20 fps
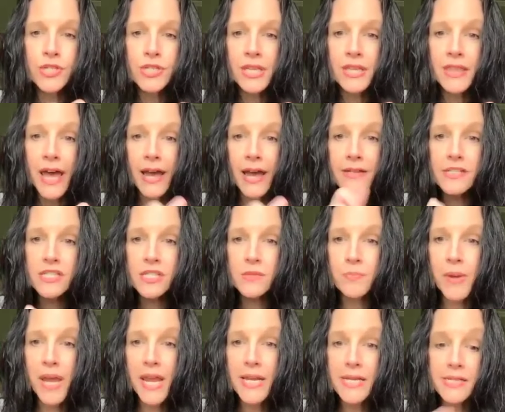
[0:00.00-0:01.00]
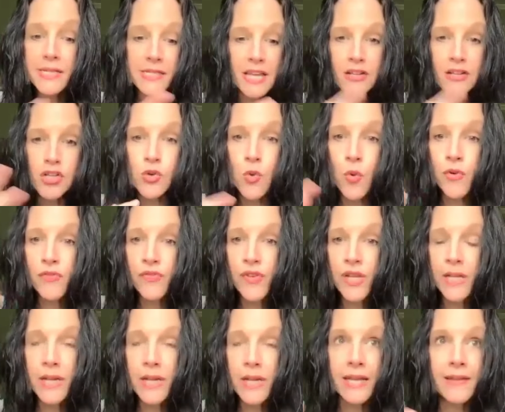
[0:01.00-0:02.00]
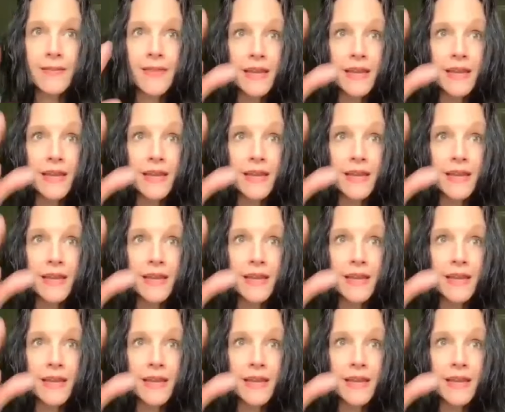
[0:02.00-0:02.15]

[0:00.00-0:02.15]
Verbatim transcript: to that space that you're feeling,